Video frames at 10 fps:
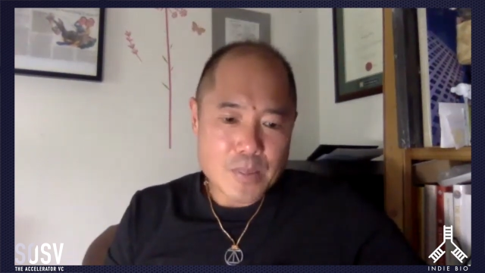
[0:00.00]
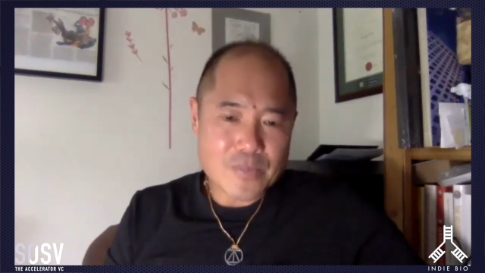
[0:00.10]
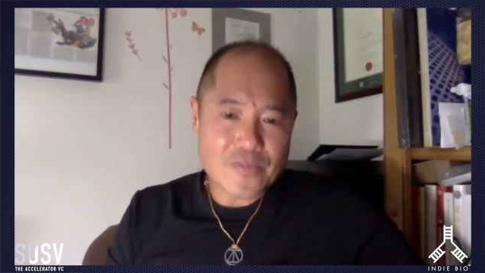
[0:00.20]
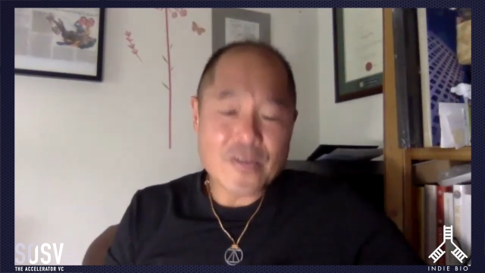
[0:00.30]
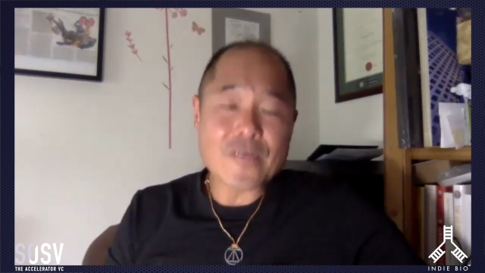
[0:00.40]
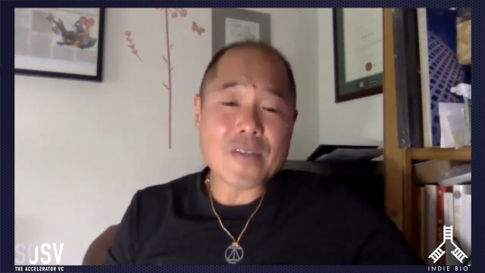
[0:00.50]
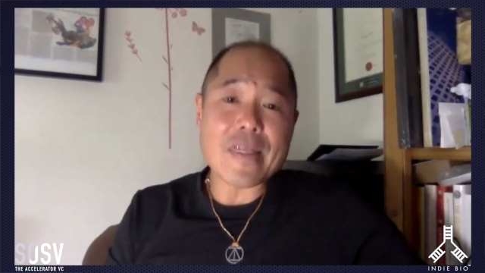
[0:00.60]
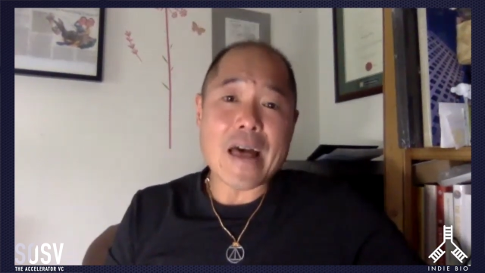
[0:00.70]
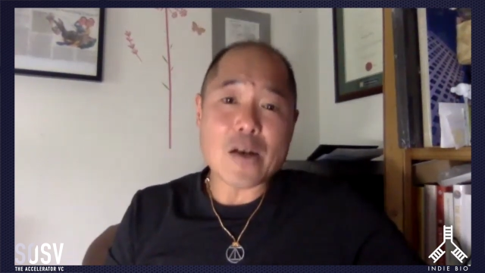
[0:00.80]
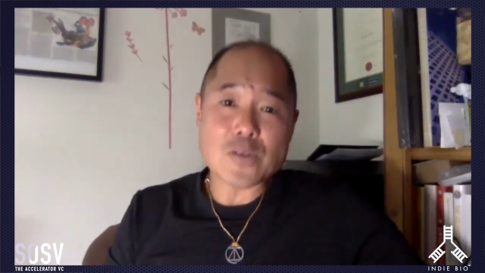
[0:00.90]

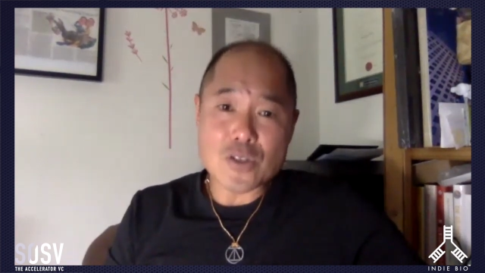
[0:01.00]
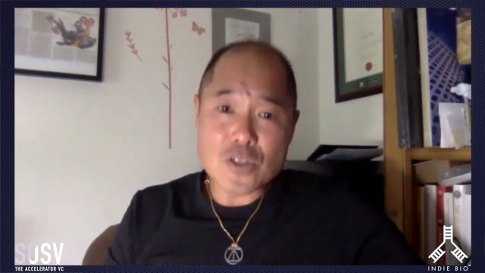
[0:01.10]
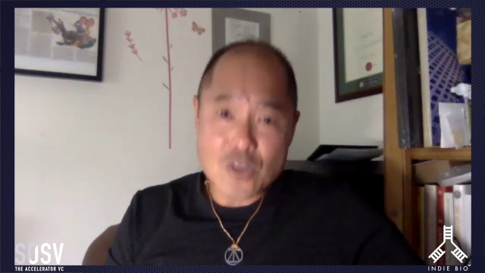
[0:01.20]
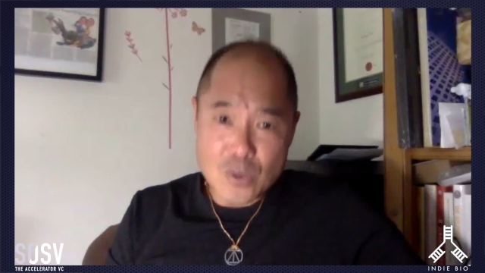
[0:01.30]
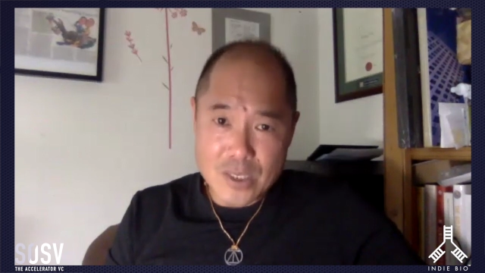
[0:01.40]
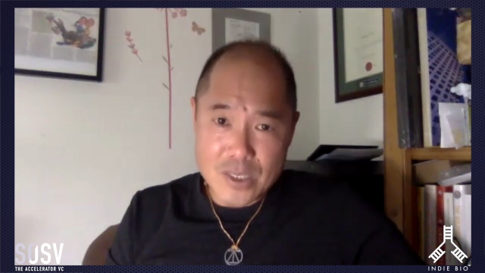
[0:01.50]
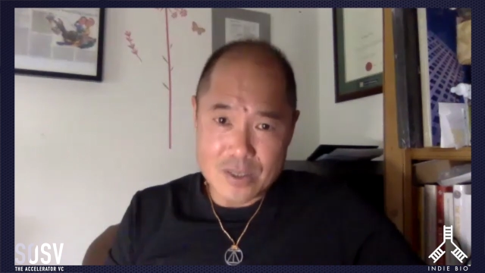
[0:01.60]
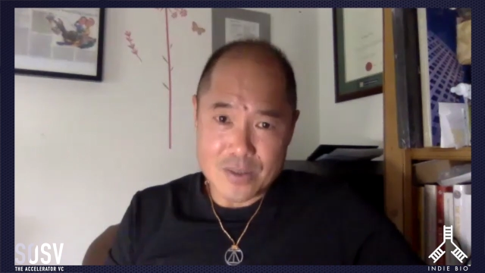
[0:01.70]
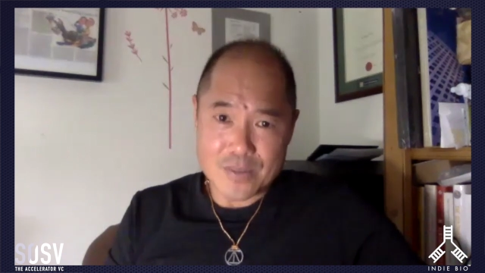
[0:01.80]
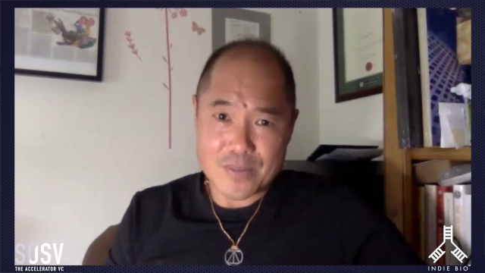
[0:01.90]
50,000 student
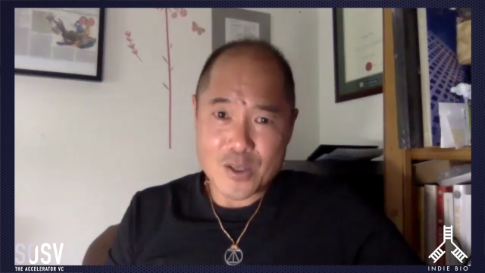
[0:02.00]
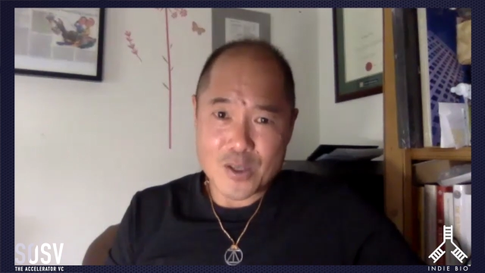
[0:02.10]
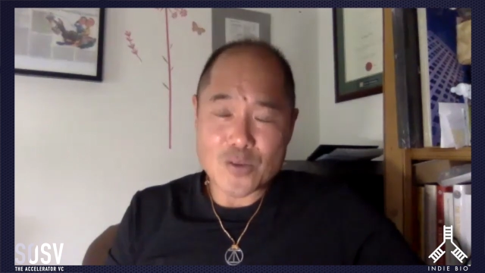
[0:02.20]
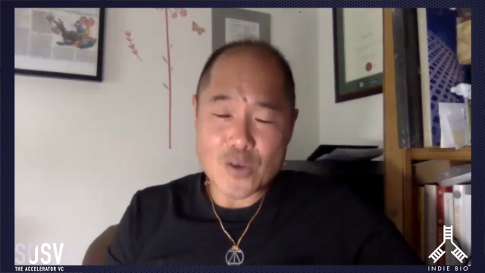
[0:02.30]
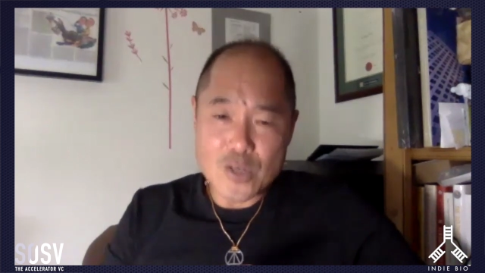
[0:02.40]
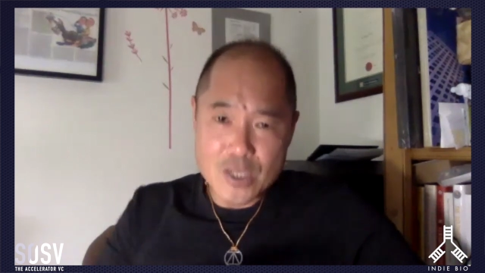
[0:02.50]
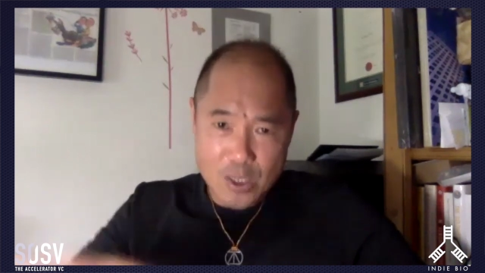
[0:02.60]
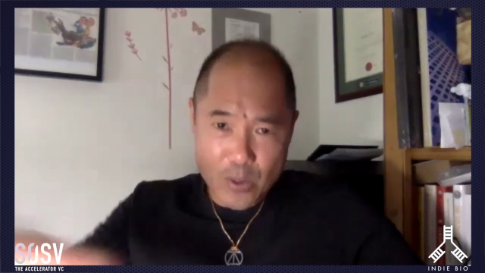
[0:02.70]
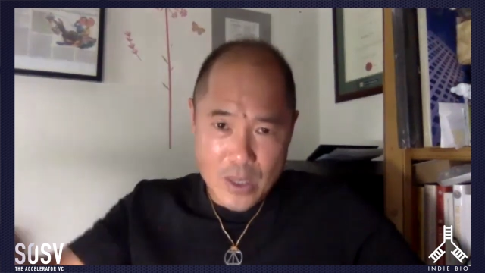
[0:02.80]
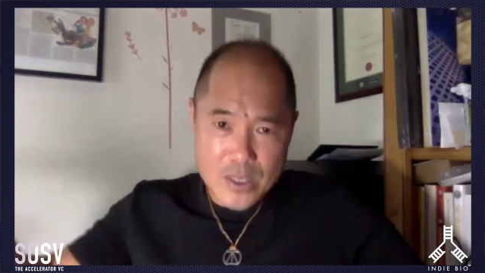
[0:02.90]
university
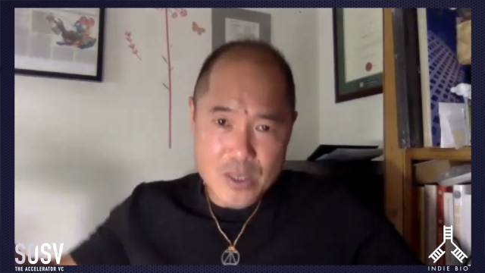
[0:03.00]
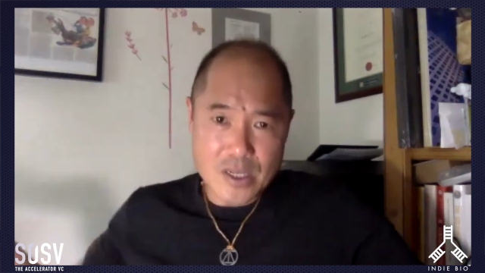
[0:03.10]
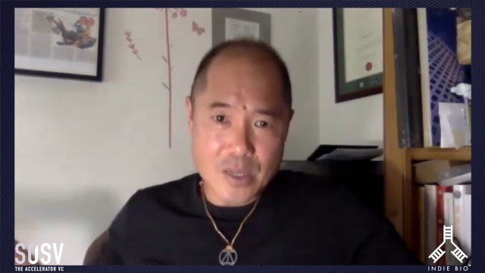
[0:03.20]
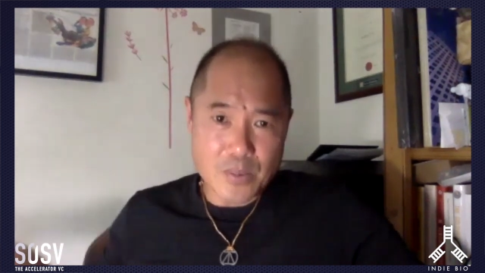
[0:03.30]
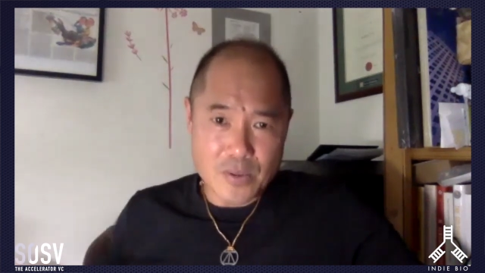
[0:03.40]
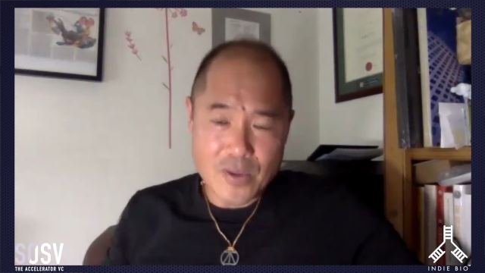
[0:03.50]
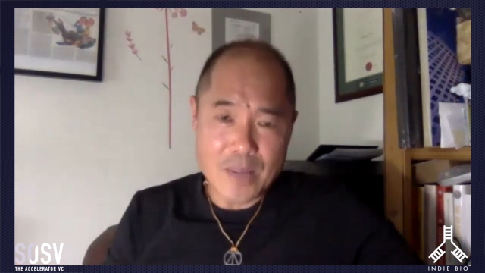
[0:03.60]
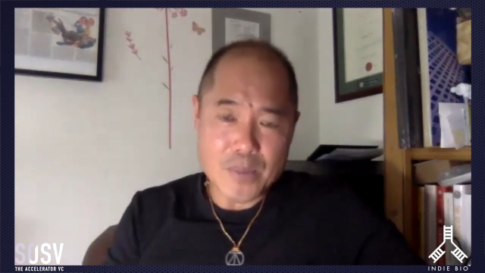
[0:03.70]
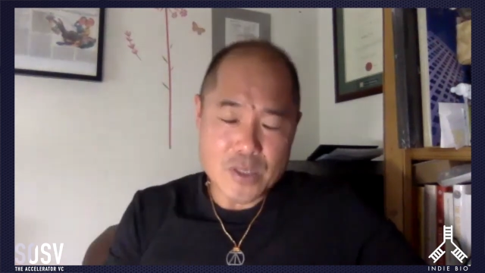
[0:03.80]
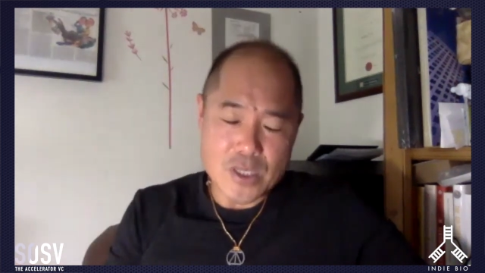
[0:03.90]
across a number of
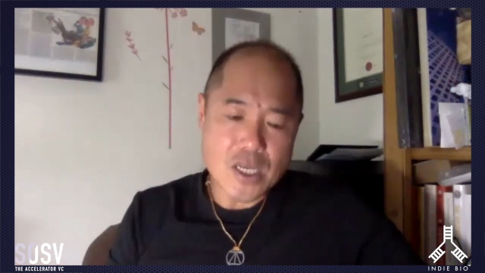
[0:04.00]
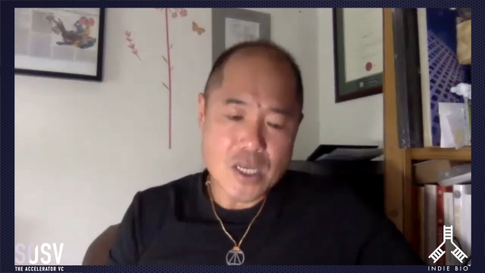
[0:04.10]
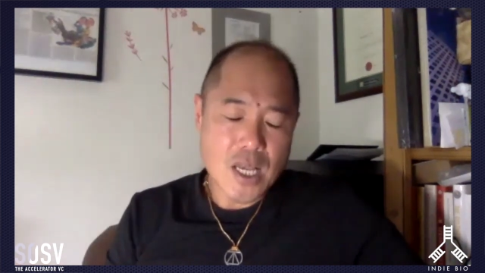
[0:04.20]
campuses.